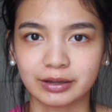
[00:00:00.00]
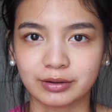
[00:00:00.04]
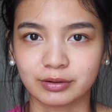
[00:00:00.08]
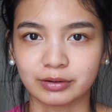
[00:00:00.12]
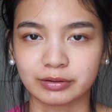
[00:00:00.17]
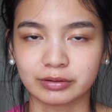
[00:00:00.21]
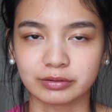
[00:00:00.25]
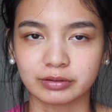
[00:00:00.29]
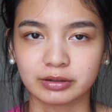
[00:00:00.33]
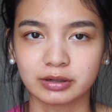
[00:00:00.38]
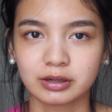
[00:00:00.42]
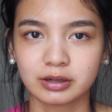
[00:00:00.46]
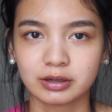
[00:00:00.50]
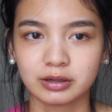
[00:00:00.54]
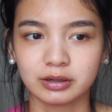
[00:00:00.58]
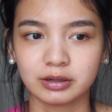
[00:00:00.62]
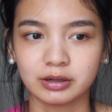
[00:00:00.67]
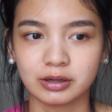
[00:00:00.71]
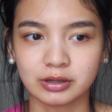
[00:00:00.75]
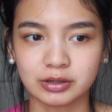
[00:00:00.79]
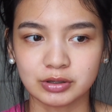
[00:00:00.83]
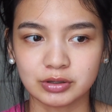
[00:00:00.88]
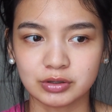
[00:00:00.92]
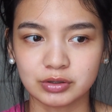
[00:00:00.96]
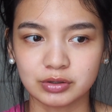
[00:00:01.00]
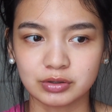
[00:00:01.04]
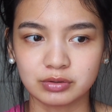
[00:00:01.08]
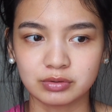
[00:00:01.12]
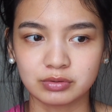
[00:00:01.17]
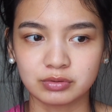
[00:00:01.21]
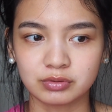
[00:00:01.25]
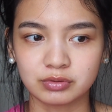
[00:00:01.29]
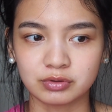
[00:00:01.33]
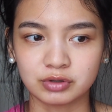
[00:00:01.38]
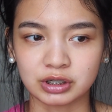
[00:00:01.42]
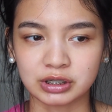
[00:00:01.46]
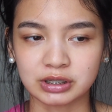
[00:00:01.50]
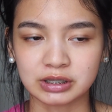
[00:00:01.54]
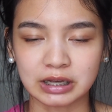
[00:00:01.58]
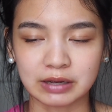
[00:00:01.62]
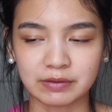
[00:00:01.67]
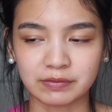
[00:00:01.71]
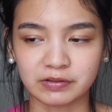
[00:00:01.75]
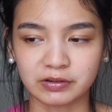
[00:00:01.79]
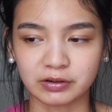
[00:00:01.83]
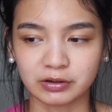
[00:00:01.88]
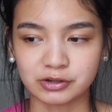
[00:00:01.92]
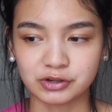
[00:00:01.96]
or
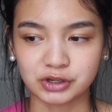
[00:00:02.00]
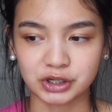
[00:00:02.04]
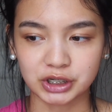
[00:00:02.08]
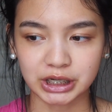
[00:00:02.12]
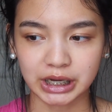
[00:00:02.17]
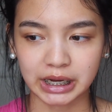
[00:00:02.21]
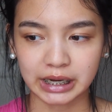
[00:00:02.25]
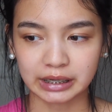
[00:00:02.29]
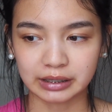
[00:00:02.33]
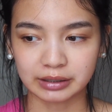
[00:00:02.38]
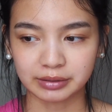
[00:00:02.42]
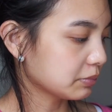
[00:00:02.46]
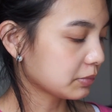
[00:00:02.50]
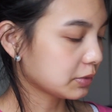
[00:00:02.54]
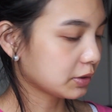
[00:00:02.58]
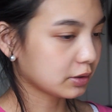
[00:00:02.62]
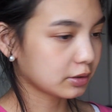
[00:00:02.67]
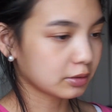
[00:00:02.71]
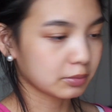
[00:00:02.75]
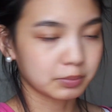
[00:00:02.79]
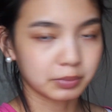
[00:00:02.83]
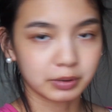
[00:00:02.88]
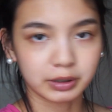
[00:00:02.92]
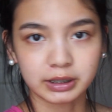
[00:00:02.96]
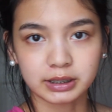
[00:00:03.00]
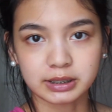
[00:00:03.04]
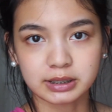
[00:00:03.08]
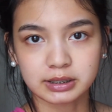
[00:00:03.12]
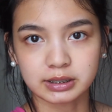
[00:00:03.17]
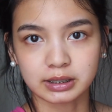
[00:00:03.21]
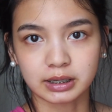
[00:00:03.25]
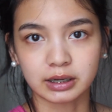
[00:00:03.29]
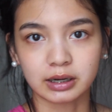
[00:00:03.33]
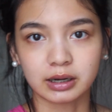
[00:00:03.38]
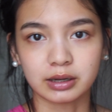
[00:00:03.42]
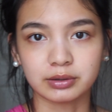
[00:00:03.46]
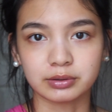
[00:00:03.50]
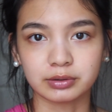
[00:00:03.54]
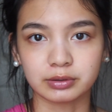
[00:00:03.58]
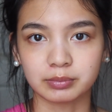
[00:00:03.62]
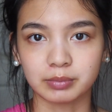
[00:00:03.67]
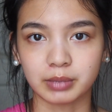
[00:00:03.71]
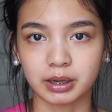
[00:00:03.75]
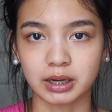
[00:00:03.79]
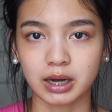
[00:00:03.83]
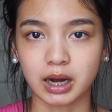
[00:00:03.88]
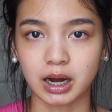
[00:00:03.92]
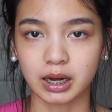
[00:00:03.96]
G7 or G8. I'm going to place that under
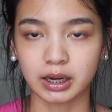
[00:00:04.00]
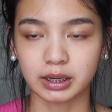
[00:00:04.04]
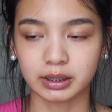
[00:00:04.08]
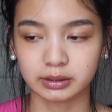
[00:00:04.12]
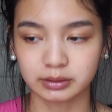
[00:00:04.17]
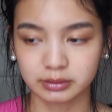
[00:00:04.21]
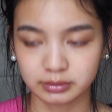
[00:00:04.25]
my eye.